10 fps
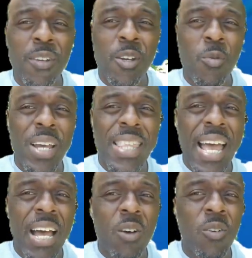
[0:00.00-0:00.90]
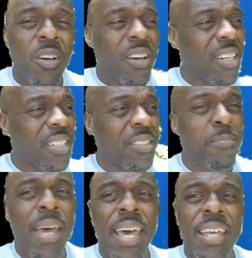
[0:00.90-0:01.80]
But the thing about bull sharks is
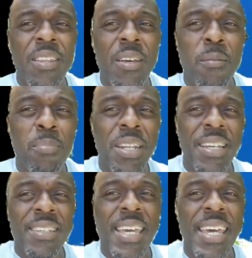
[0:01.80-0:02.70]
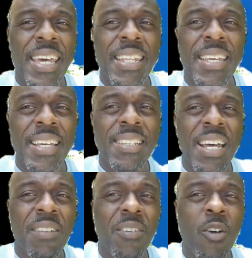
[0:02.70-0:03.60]
that they have a very
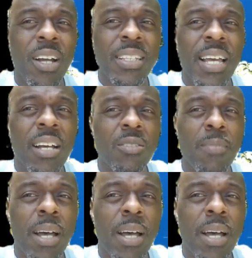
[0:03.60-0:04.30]
bad attitude.